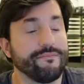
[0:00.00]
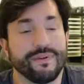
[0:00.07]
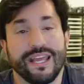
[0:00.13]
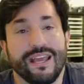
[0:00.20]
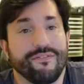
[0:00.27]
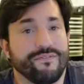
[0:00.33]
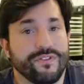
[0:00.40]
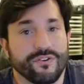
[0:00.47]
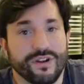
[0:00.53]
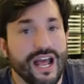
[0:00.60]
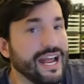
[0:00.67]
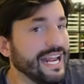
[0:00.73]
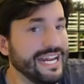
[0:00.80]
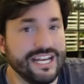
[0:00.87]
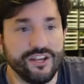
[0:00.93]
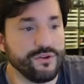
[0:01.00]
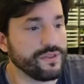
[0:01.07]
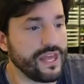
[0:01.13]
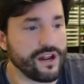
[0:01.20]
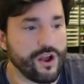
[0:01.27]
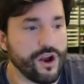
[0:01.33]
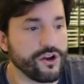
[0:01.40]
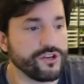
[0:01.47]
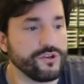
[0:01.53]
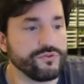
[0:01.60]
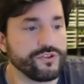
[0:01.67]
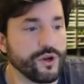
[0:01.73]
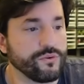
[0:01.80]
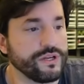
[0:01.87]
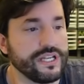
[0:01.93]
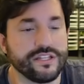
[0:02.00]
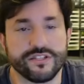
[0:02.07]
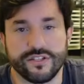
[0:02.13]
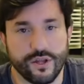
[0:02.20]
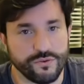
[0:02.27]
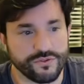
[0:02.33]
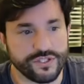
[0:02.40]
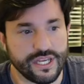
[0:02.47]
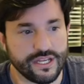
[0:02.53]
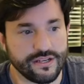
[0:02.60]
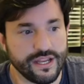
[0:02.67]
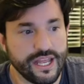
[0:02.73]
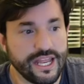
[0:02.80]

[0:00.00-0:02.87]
If they're not hitting you that hard, you don't need Stone Skin.